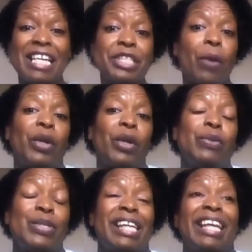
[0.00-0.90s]
things that we're
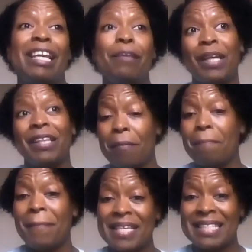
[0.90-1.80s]
used to keeping them
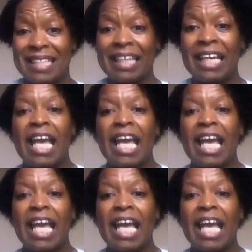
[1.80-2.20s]
busy,